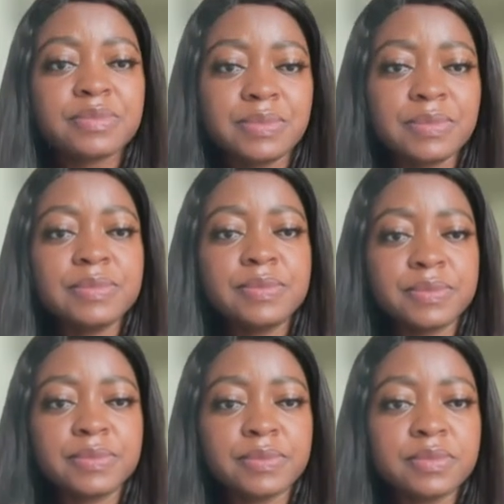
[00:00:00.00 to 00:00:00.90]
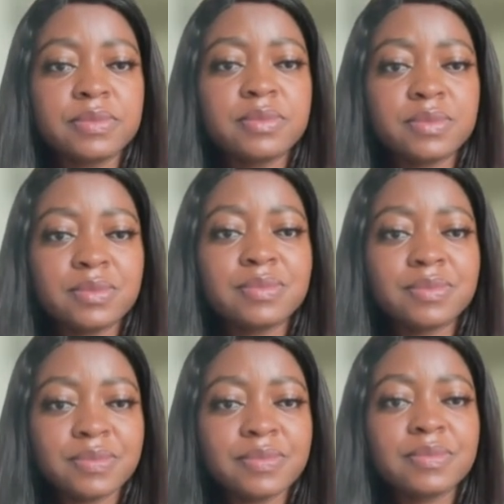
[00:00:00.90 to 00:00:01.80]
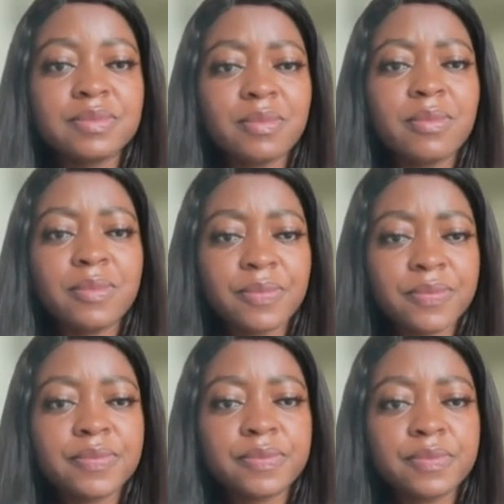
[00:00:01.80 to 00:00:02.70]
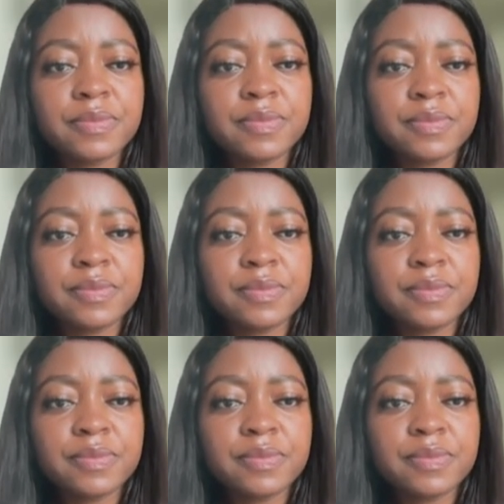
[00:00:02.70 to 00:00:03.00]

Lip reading: No words are spoken by the person on screen.